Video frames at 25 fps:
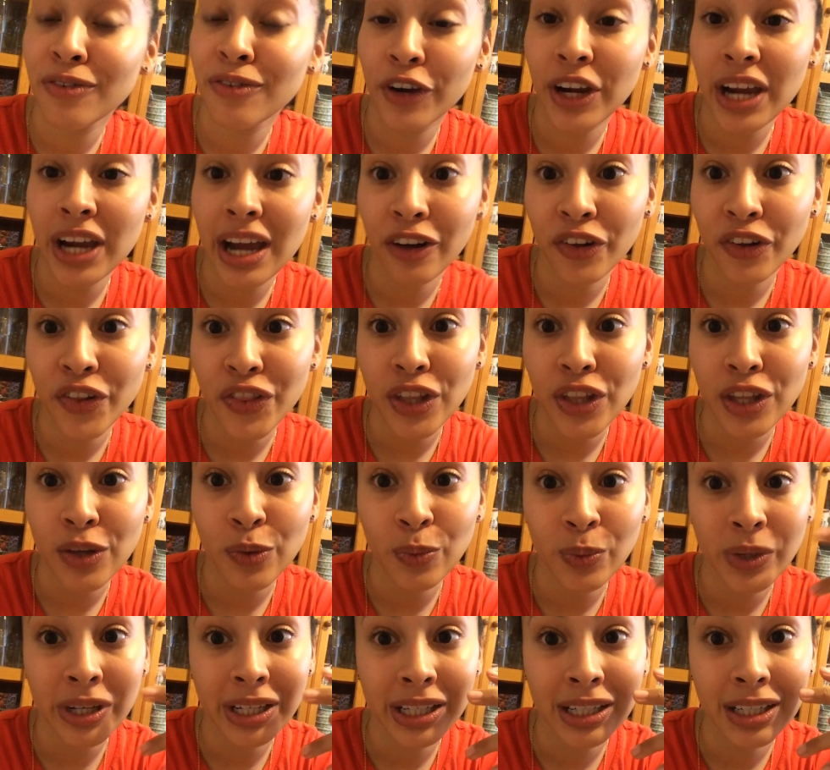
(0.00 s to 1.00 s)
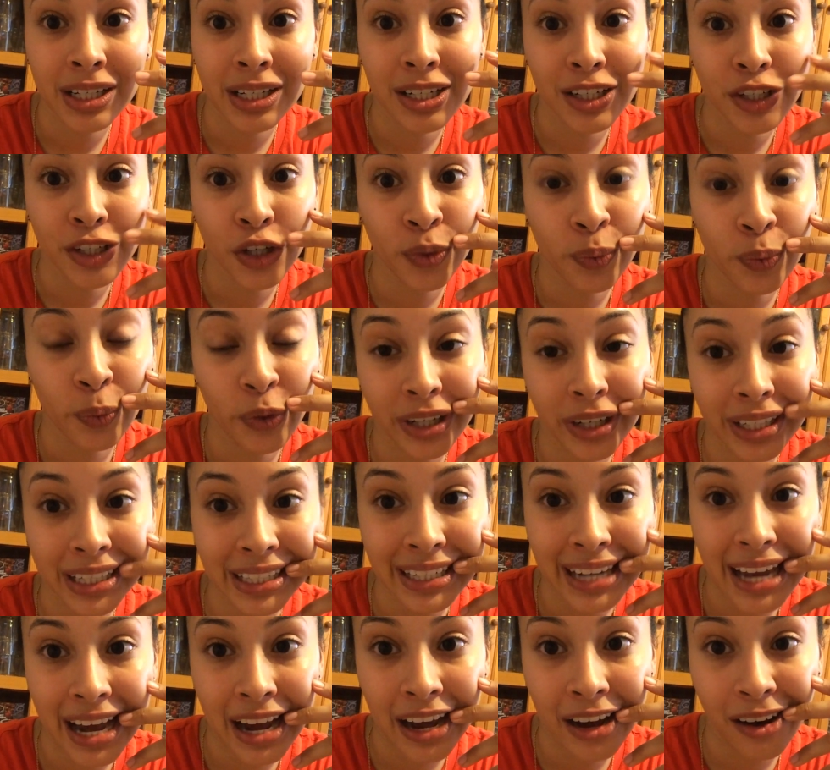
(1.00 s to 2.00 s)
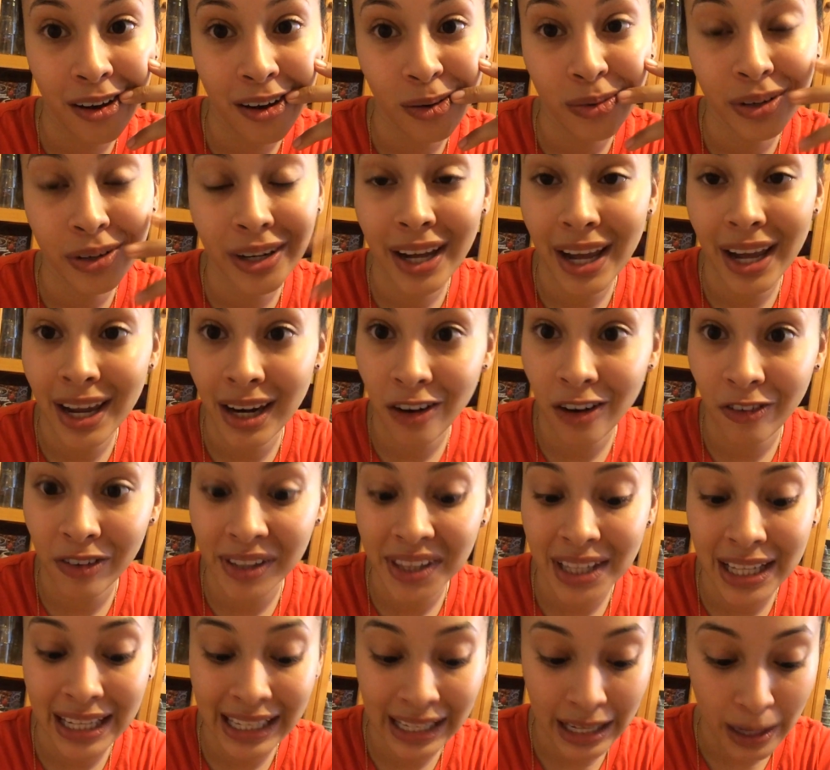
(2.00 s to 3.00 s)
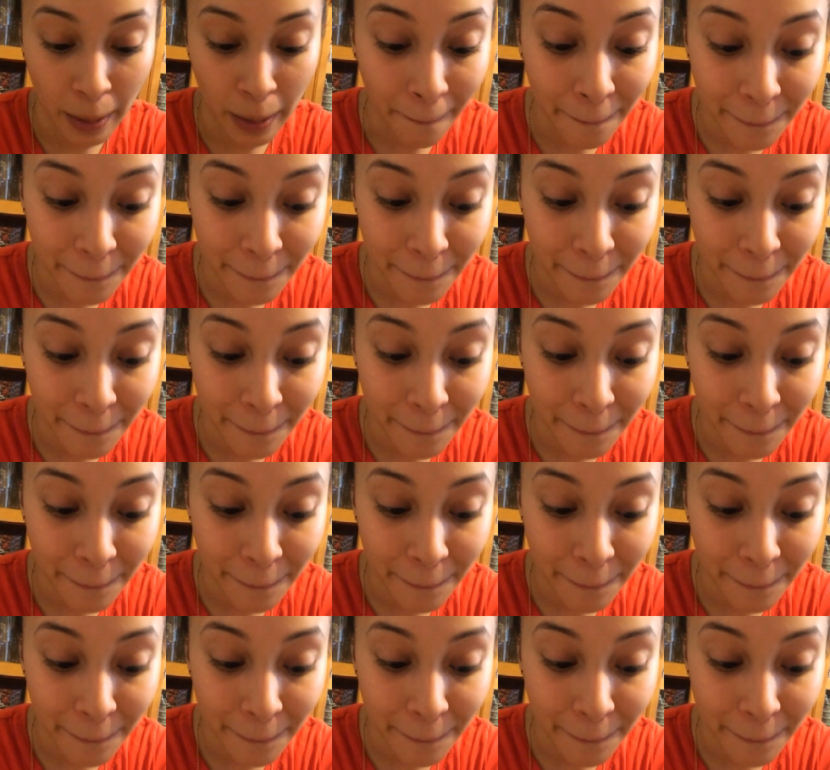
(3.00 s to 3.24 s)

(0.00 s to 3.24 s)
very healthy when you're working out and everything,